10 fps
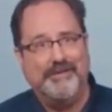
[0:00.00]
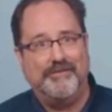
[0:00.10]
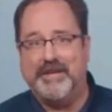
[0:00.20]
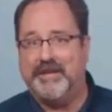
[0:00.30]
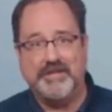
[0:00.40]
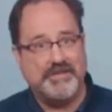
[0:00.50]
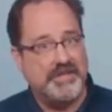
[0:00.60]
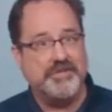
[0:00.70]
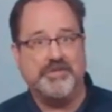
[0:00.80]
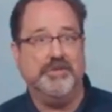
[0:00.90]
They can
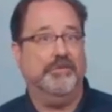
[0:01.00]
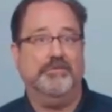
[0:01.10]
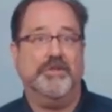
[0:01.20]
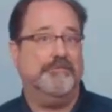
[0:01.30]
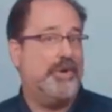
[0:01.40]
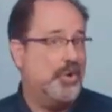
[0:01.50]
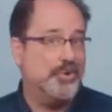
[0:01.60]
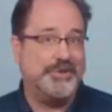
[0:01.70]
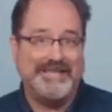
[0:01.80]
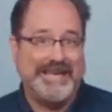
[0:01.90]
assist you with
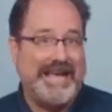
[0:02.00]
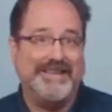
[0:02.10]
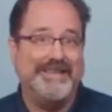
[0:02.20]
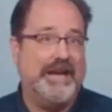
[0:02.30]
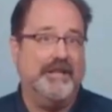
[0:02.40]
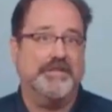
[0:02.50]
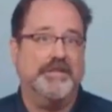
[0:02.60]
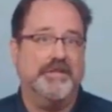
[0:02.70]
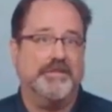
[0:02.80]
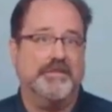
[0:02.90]
post-attack
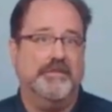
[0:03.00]
analysis.